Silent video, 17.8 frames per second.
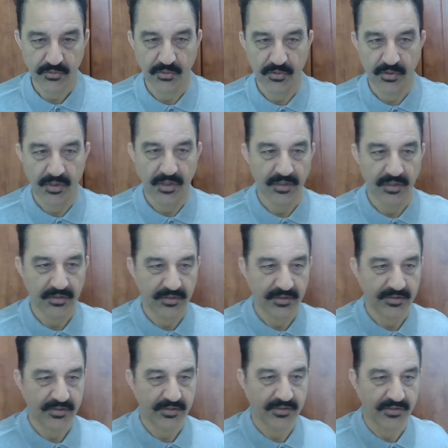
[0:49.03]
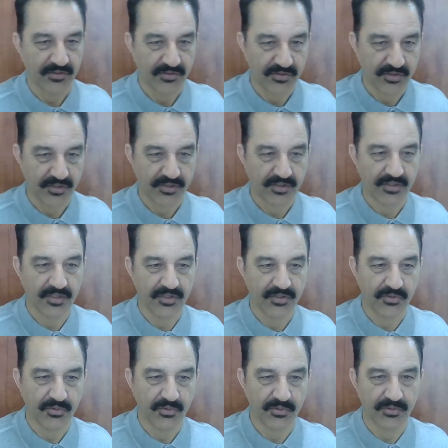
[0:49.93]
So all these construction
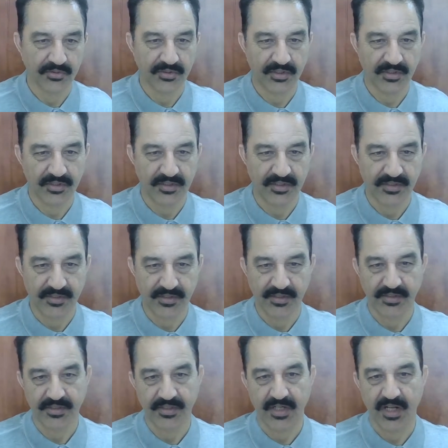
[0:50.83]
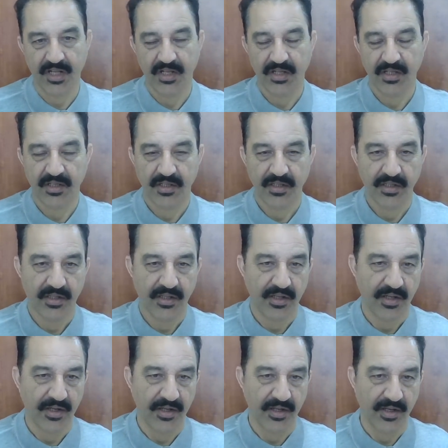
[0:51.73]
issues are discussed
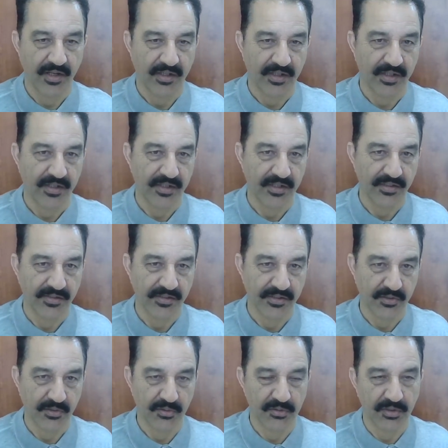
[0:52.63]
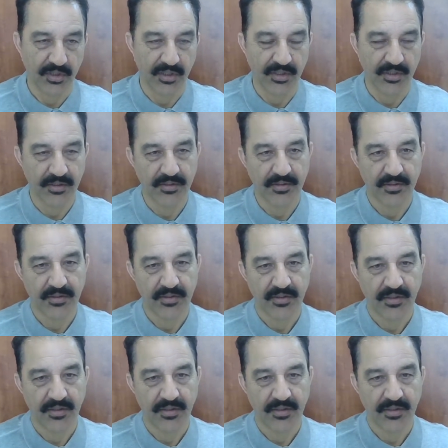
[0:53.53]
in accordance to the